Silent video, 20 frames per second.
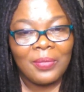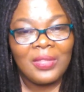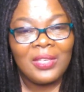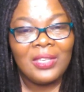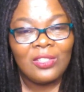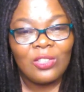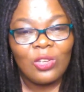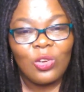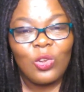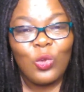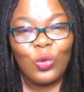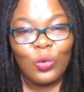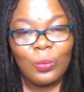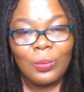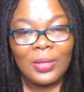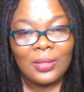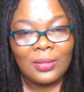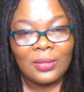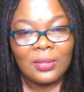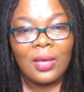These are
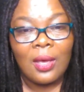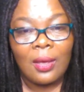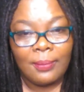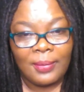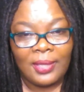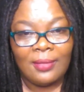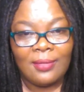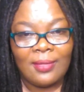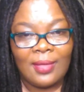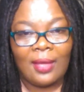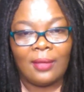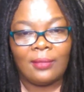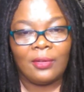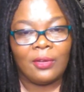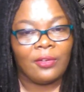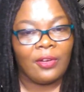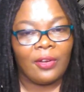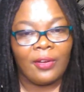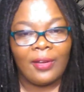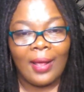humans coming down
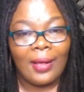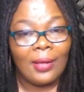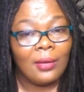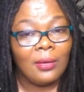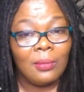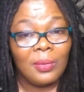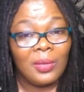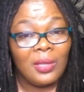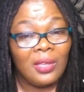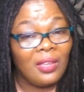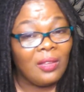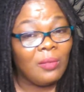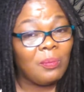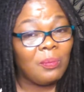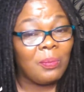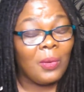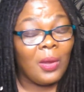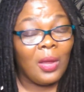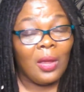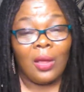there. They're not going to be
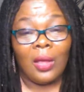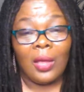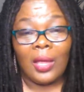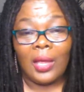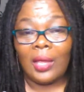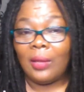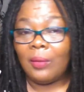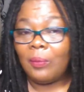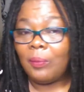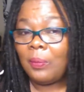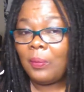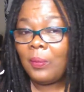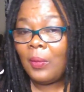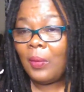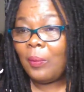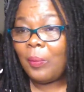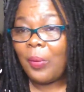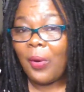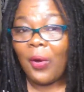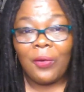
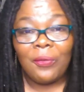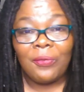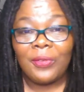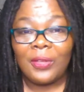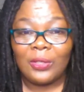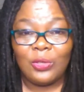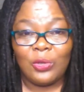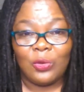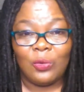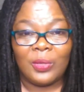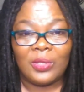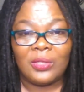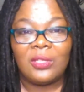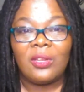imperfect humans.